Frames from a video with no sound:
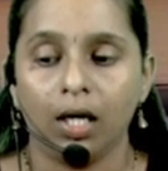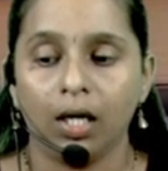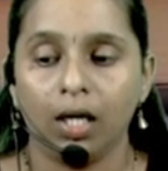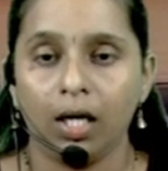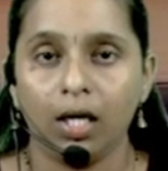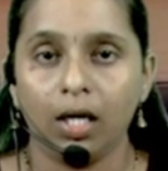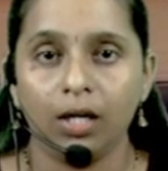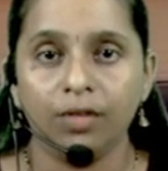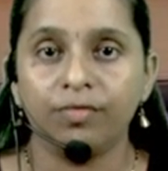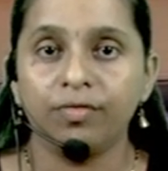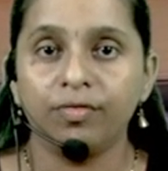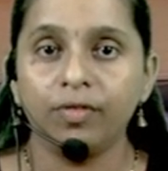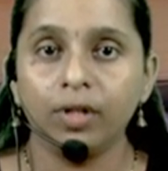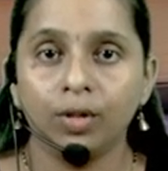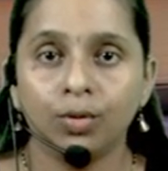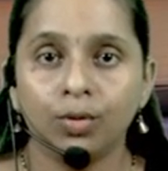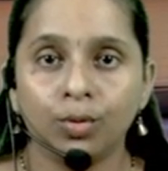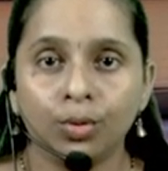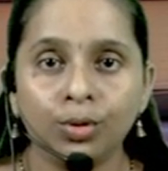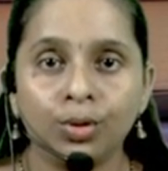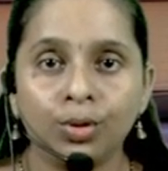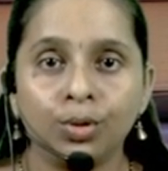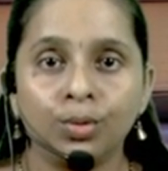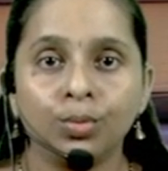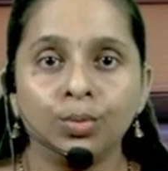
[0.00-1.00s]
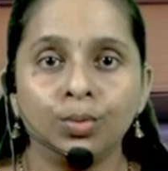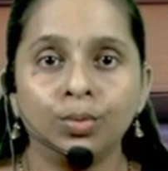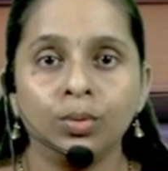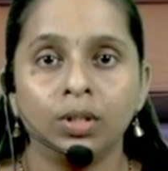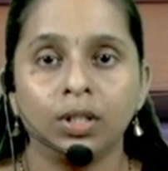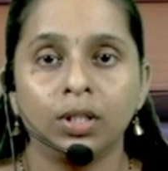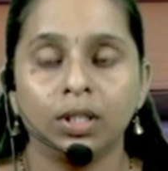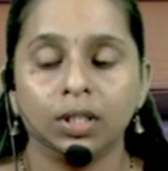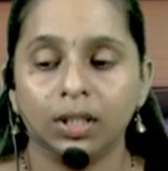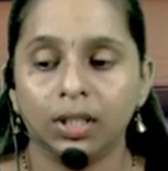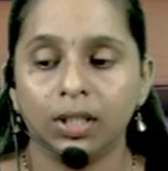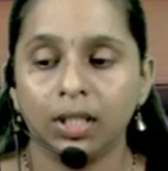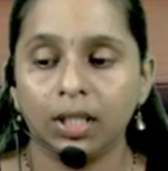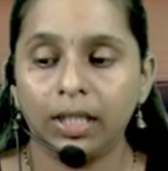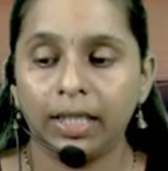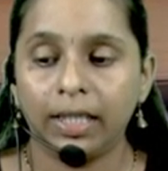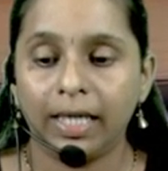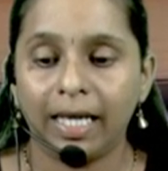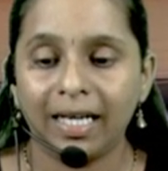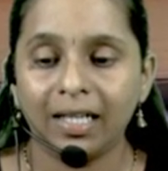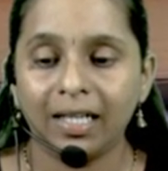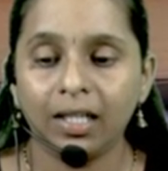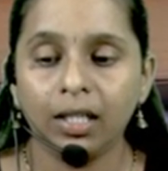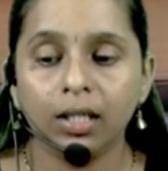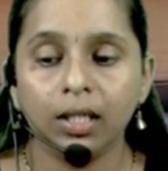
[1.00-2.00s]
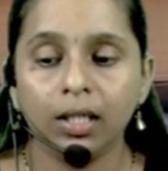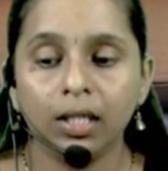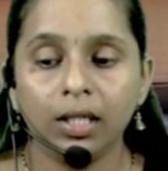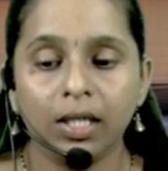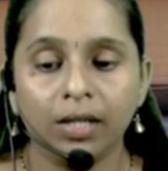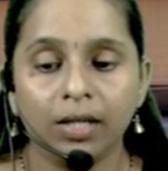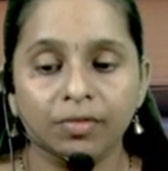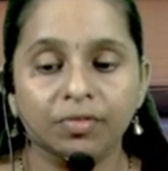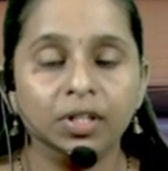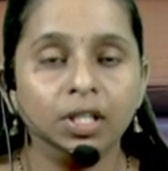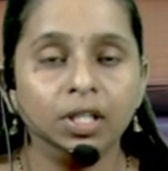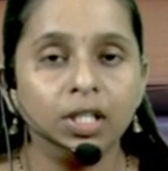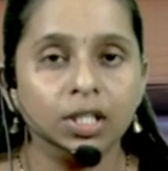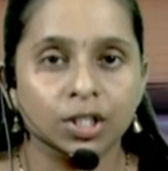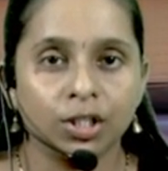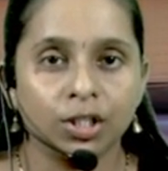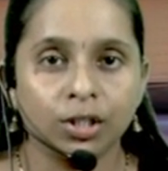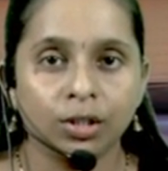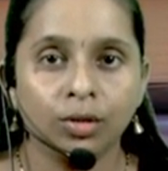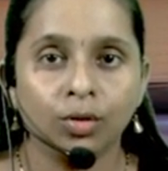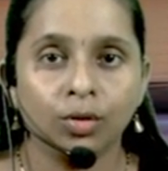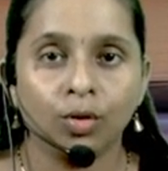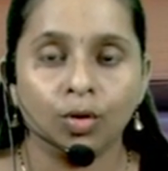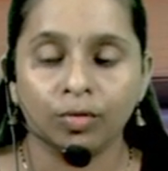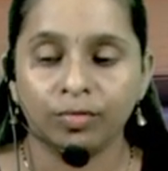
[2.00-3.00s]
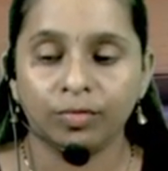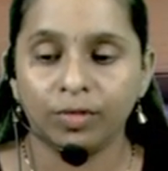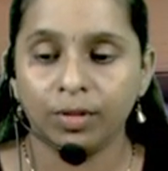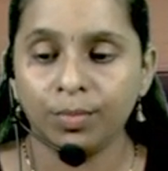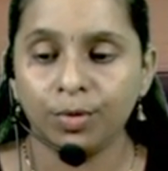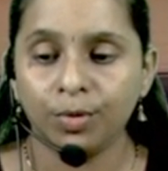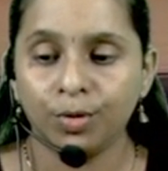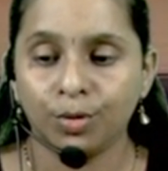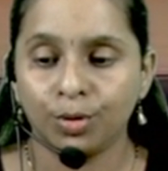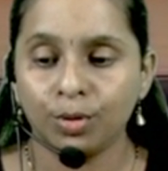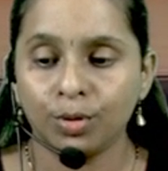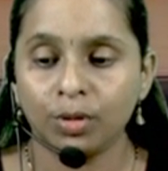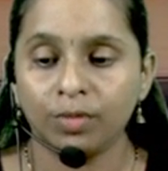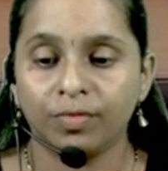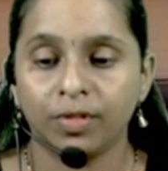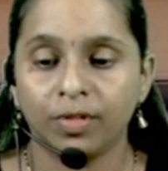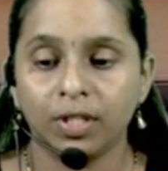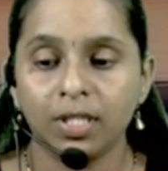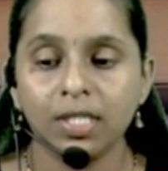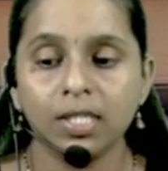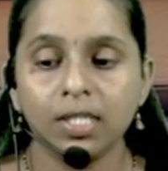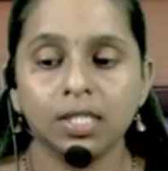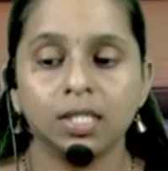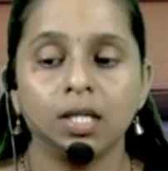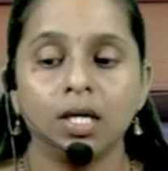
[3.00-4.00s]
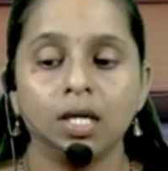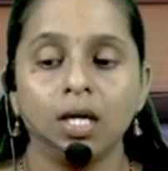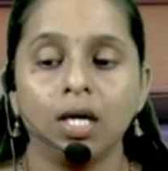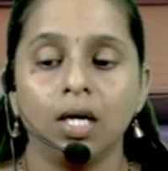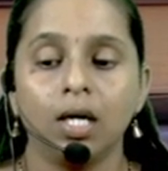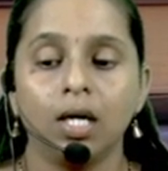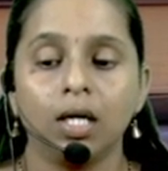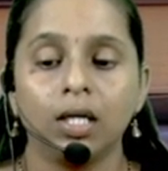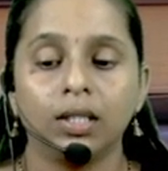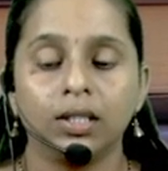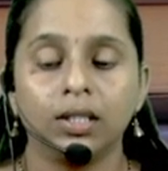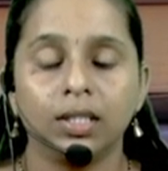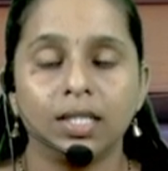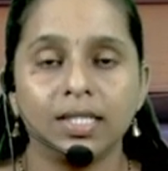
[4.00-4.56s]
If we go through the technical definition of the mutual funds, the